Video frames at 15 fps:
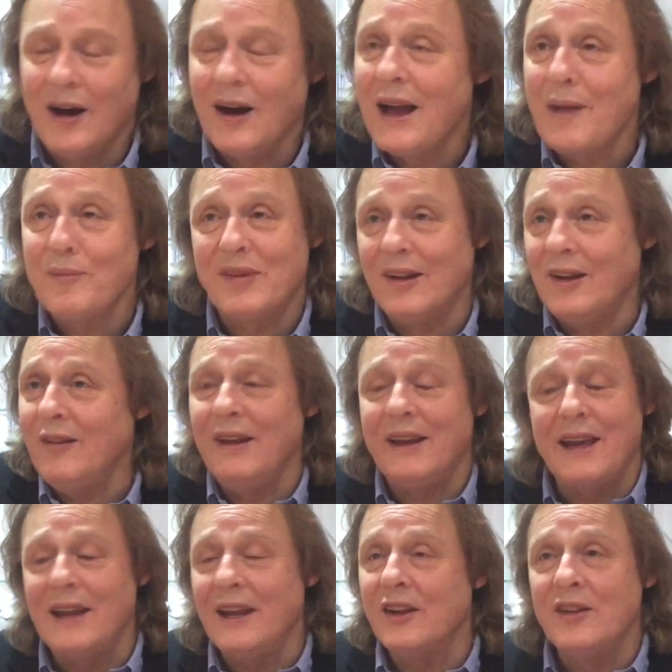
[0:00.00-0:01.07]
that? I absolutely
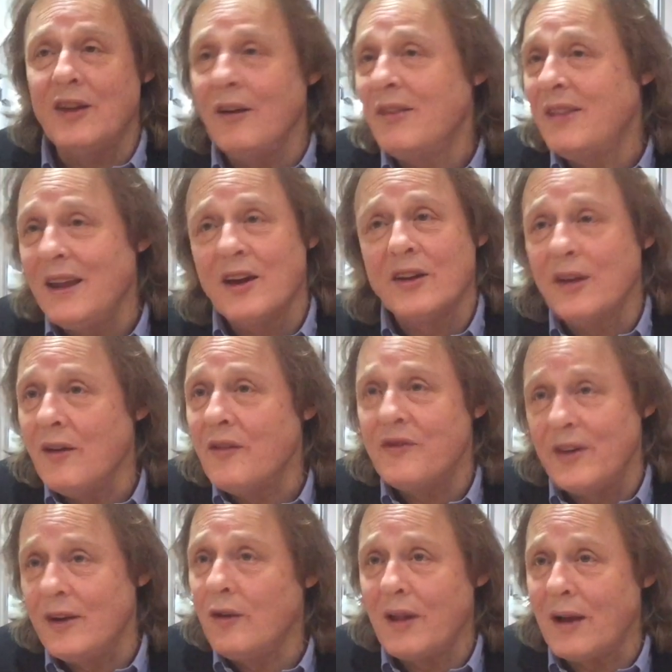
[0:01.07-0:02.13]
get it, and don't think I don't
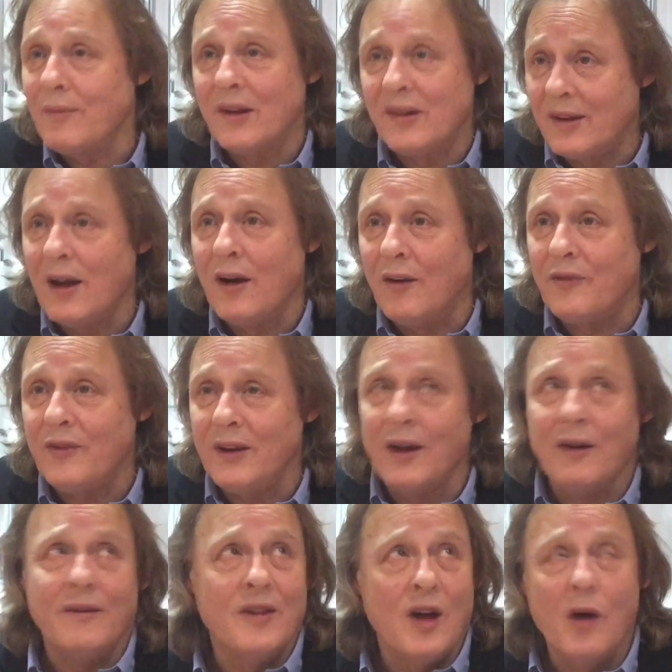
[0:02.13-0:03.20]
feel that myself. You
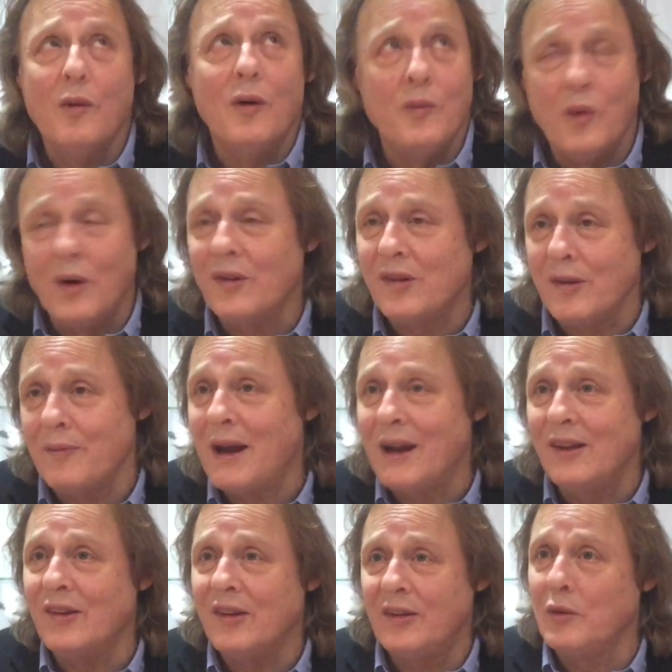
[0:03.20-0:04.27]
know, no one wants a
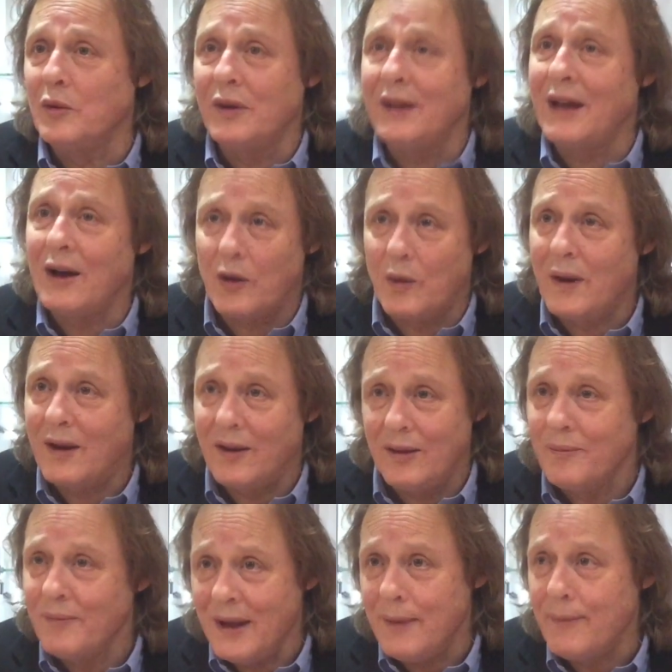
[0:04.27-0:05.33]
manager sorted out quicker
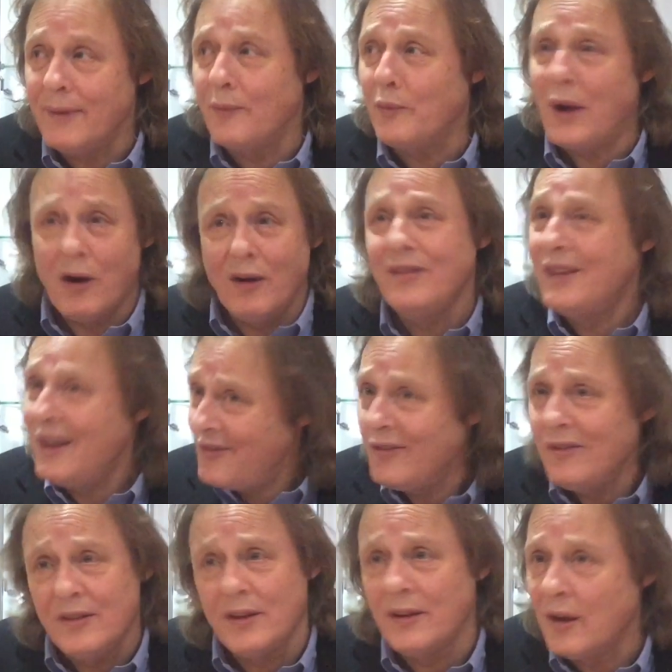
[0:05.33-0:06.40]
than me, but we are
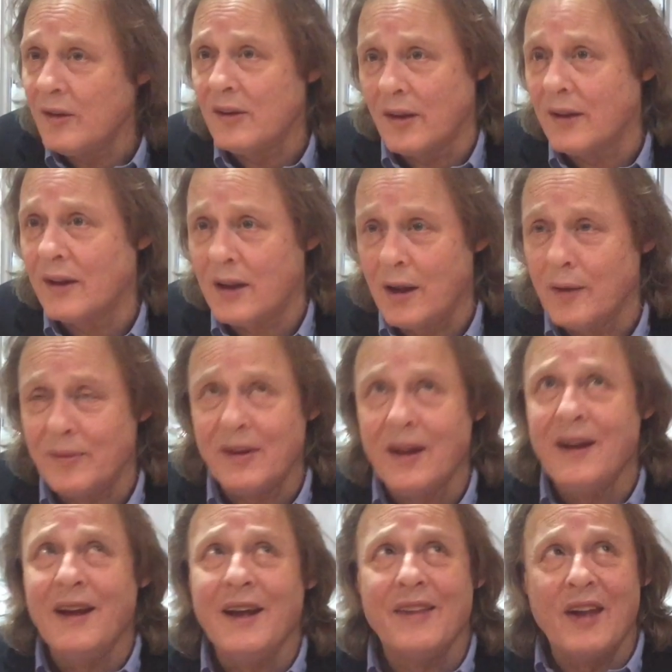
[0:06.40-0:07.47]
different to those other clubs.
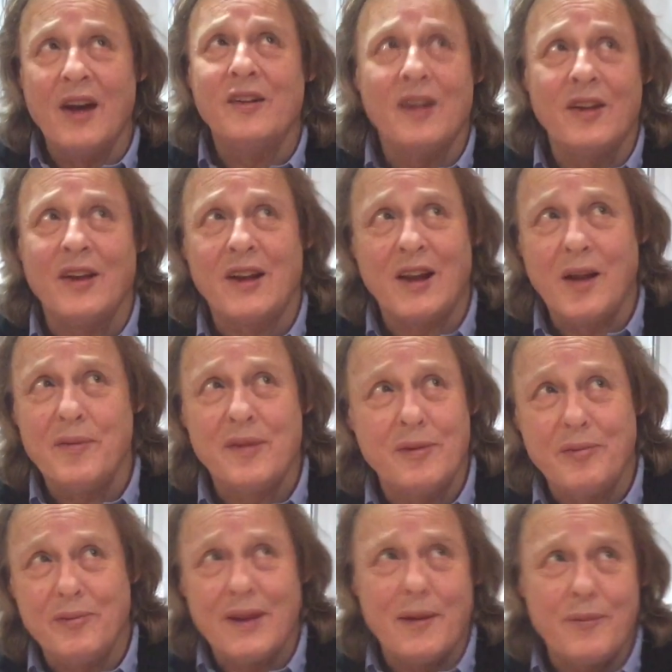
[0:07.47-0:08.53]
Those other clubs,
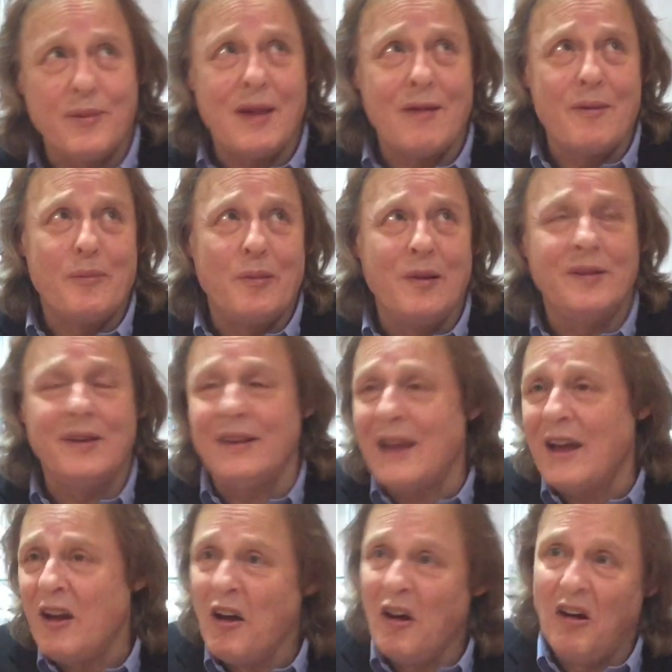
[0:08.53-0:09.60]
they're, they're appointing
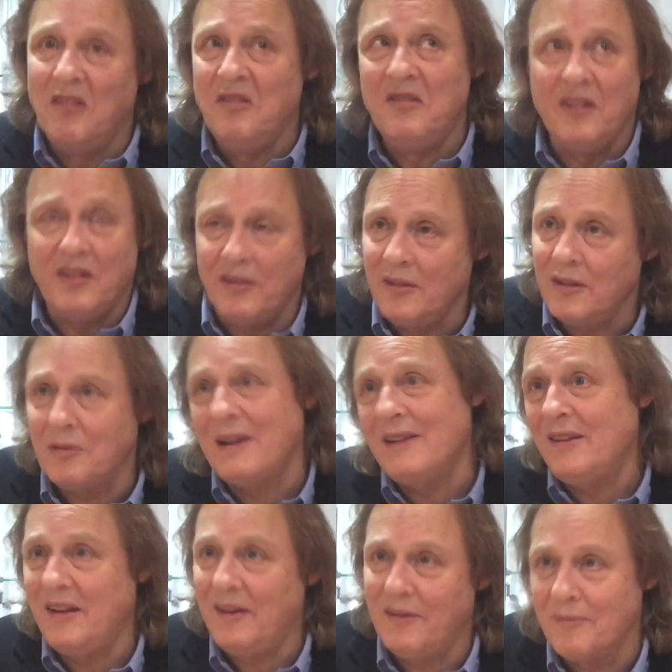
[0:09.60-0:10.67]
their
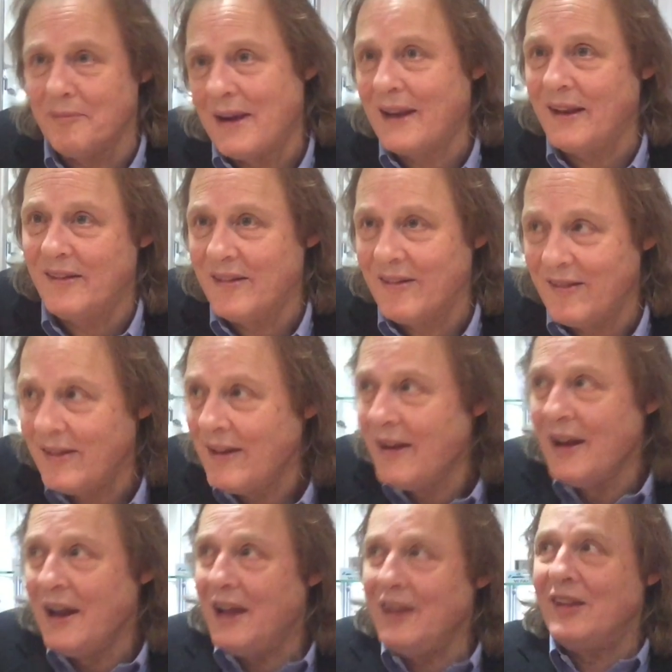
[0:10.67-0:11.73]
120th manager, and
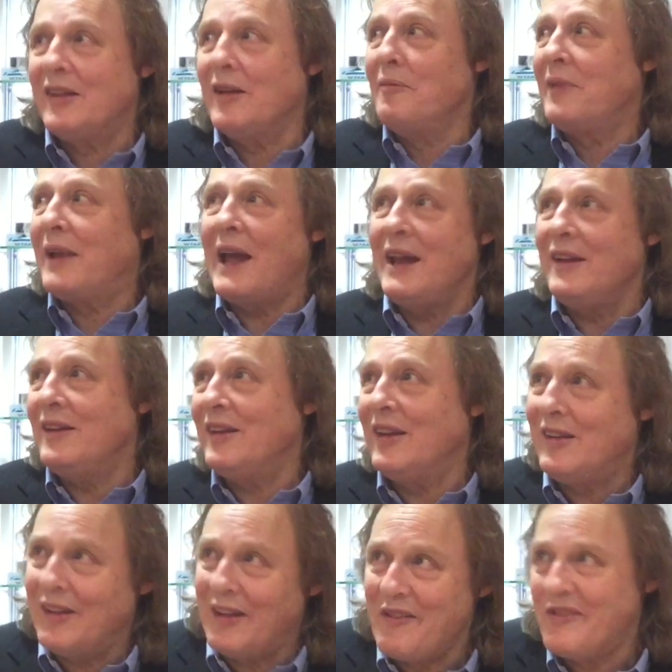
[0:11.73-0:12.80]
in some cases
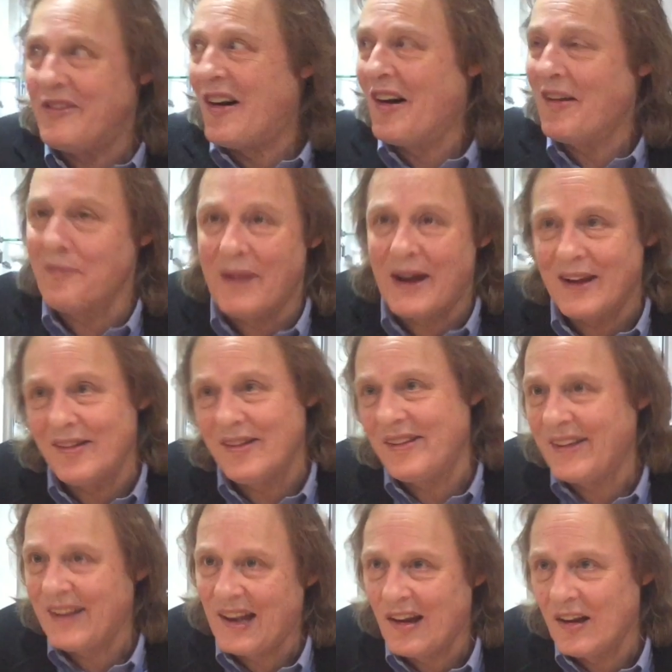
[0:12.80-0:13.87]
it's, you know, five managers
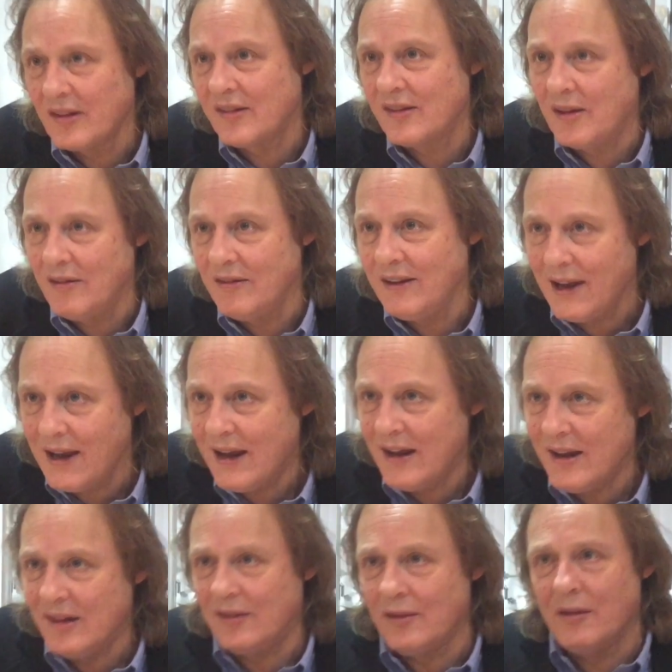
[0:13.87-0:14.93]
in the last two
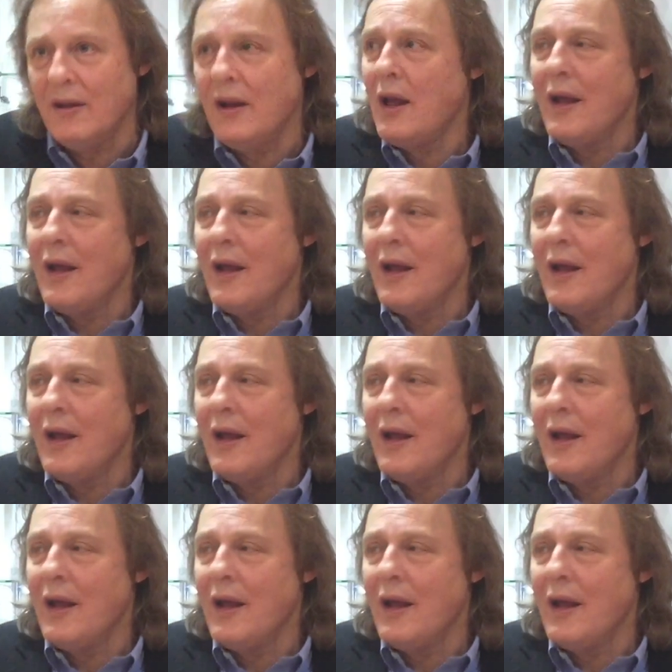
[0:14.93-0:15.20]
years, or,